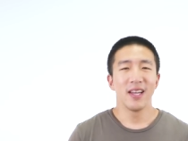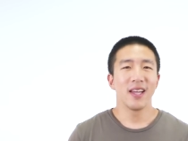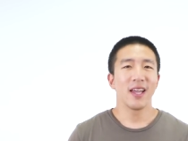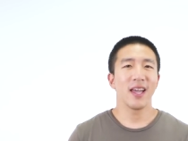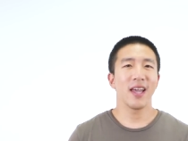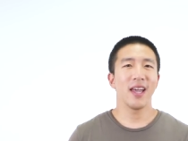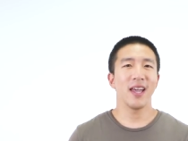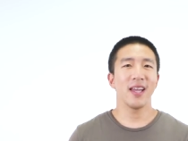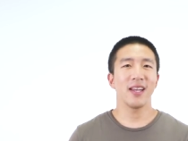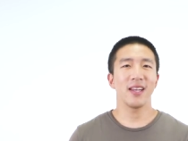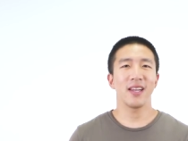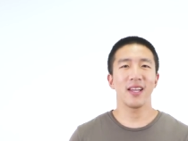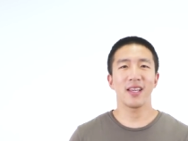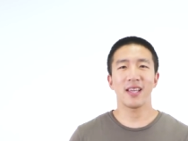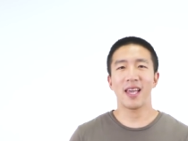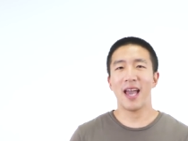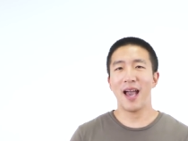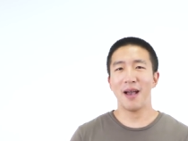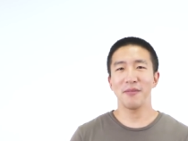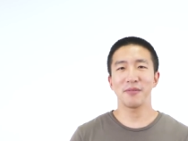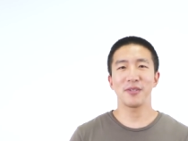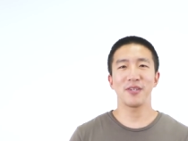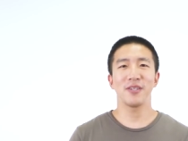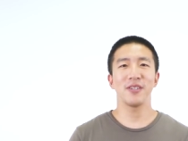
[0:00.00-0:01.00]
it
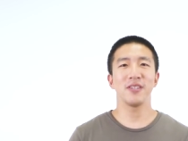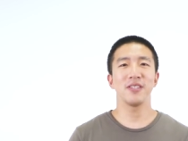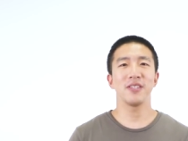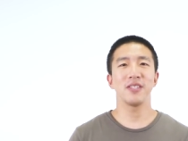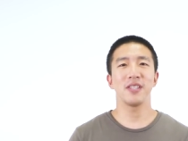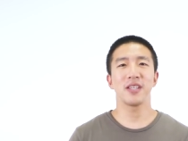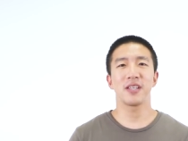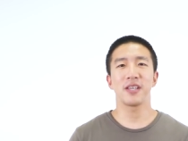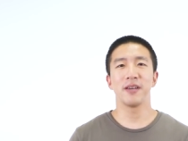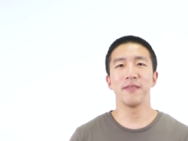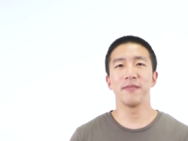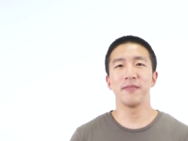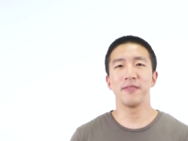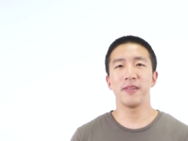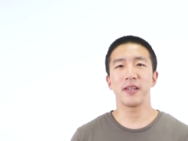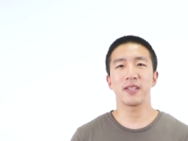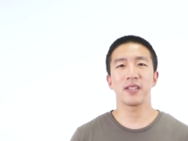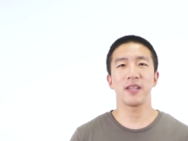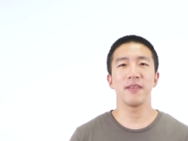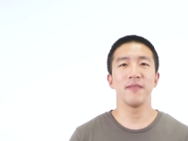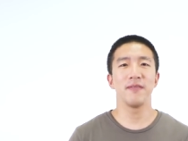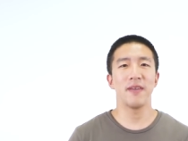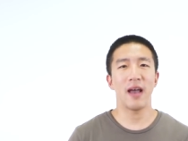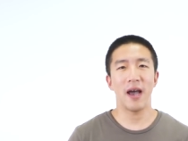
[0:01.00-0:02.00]
captures the
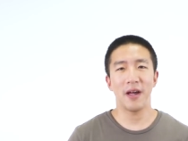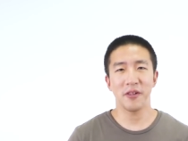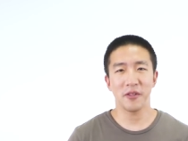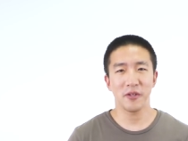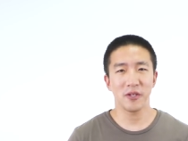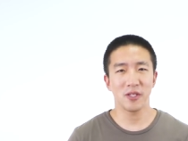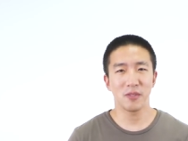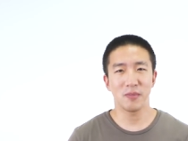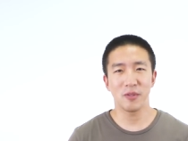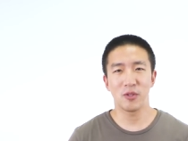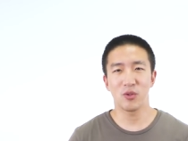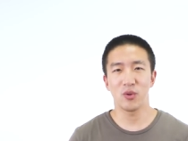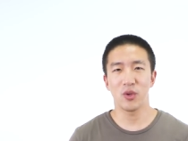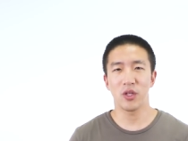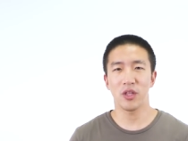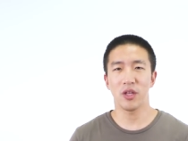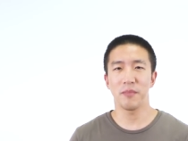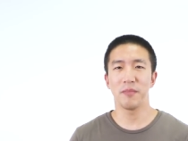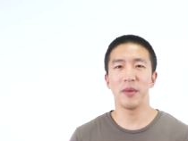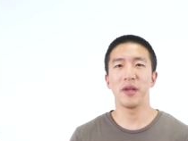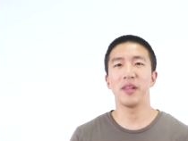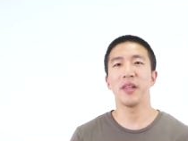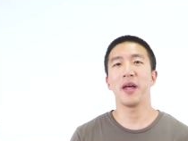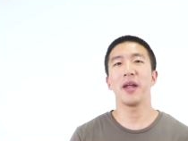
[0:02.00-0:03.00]
conflicting values between the
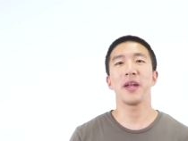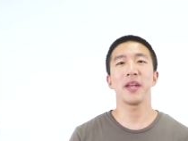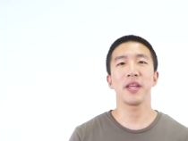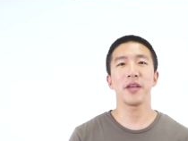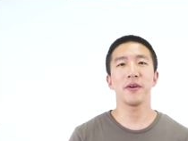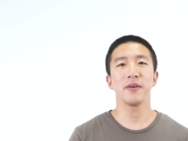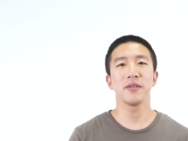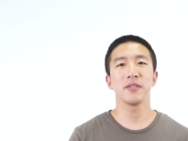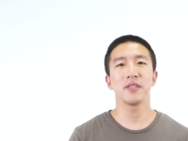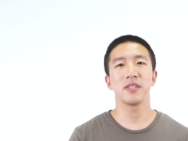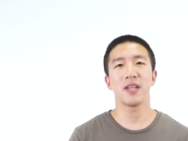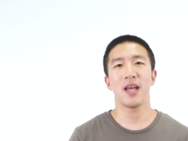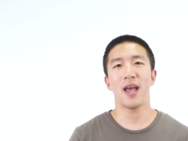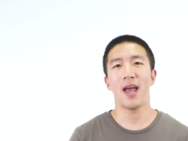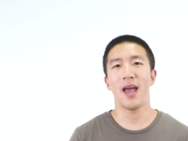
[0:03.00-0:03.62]
millennials